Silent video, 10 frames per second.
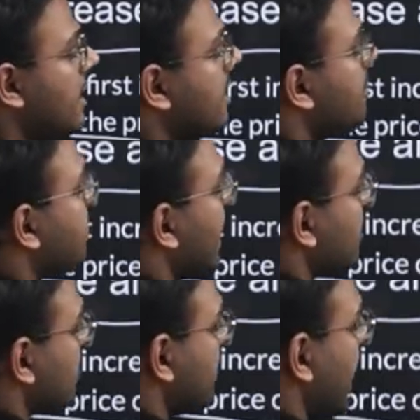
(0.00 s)
the
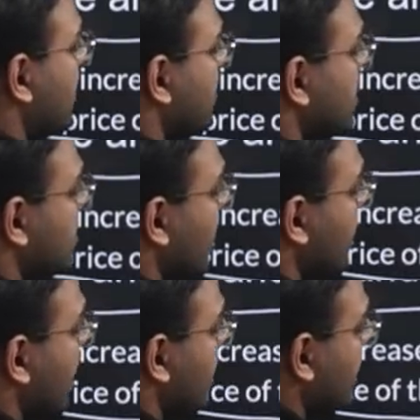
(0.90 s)
price of the item is
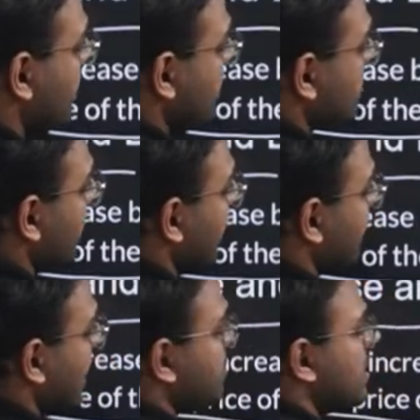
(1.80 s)
again increased by
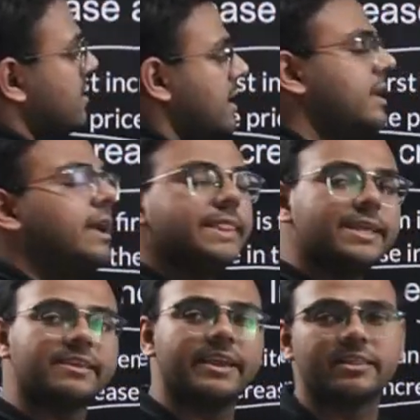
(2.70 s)
Y%. In
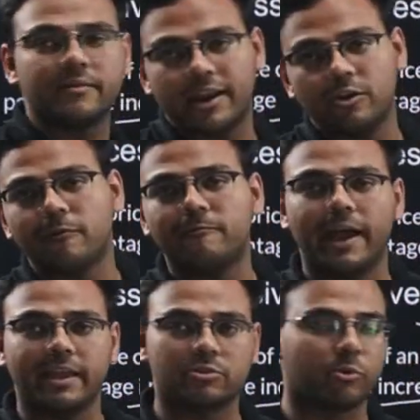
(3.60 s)
this case, the value of
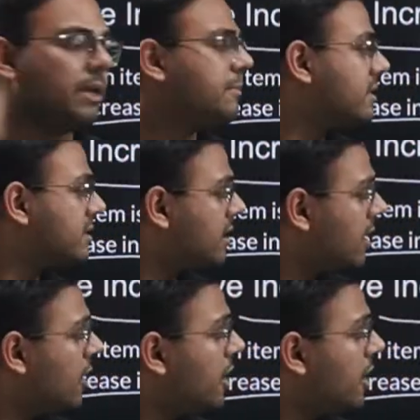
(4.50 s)
Y is 20%.